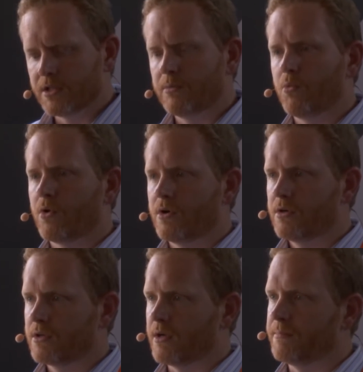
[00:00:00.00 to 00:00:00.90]

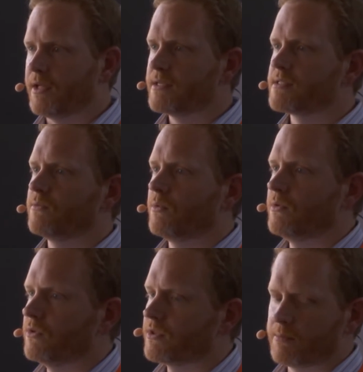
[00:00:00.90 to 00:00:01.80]
more complex than what
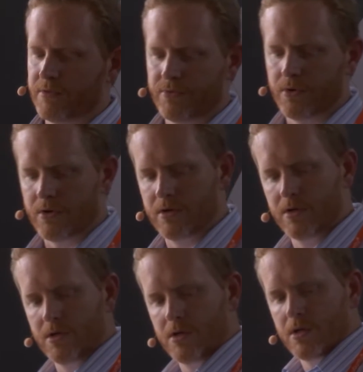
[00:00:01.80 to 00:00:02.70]
we'd looked at before.
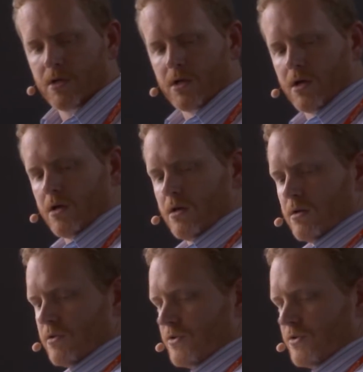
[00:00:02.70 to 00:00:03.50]
You're